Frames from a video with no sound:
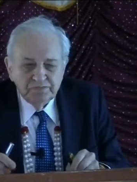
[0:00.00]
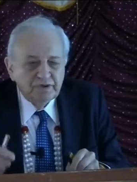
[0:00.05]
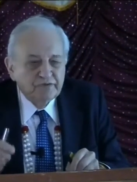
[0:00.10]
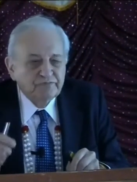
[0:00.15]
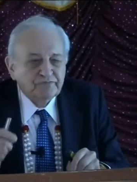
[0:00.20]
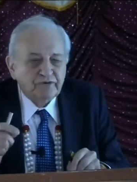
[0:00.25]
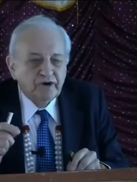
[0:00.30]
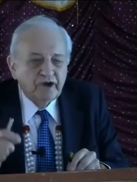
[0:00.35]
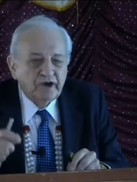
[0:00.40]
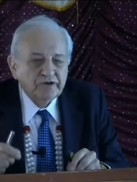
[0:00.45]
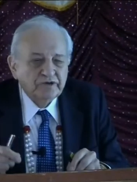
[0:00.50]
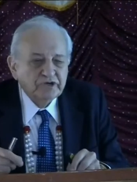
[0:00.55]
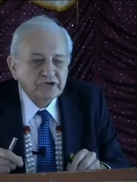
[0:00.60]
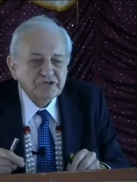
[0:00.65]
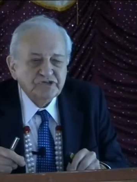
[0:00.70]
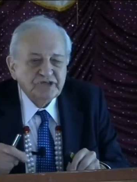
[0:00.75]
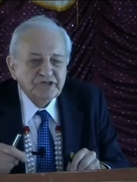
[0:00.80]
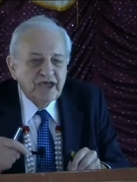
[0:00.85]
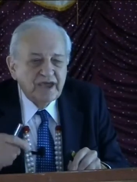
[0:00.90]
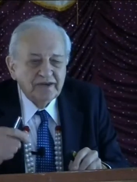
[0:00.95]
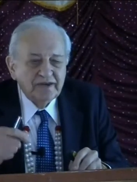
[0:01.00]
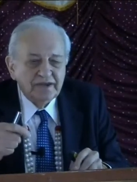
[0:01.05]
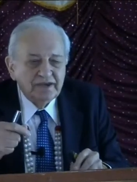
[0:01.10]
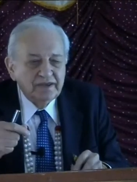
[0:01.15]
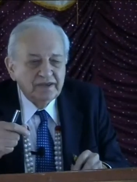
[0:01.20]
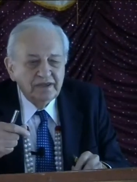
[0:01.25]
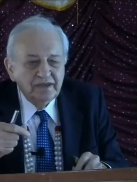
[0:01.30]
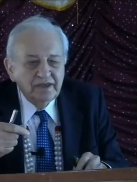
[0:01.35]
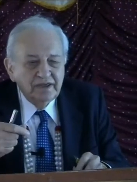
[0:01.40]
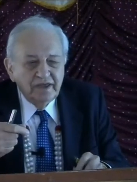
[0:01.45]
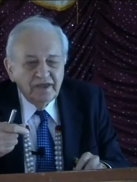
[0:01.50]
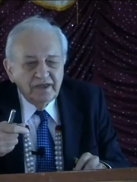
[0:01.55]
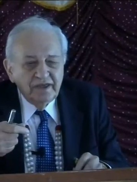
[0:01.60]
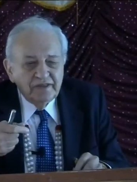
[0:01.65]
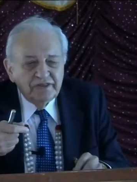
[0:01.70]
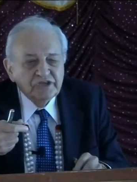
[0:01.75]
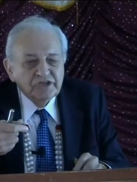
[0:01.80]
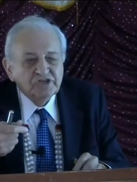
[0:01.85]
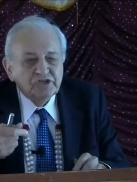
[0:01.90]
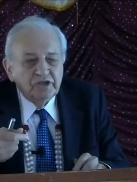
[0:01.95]
but for understanding
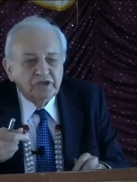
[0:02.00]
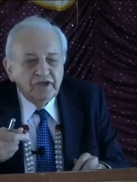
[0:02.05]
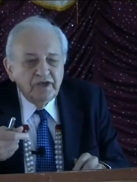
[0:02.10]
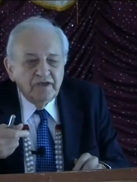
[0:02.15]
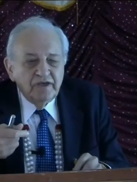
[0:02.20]
this,